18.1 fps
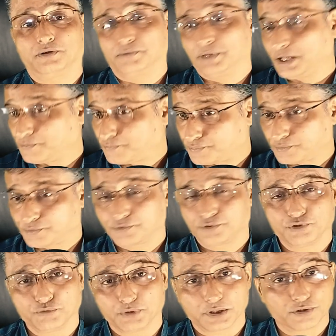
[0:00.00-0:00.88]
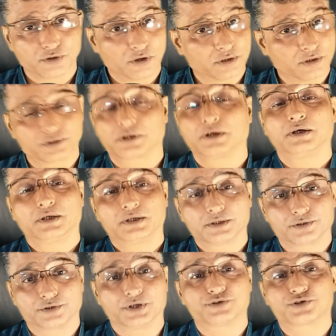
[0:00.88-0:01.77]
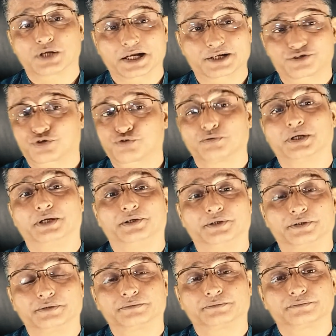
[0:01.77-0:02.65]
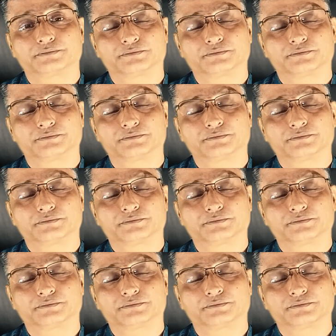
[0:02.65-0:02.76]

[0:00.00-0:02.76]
even if you are not rich actually,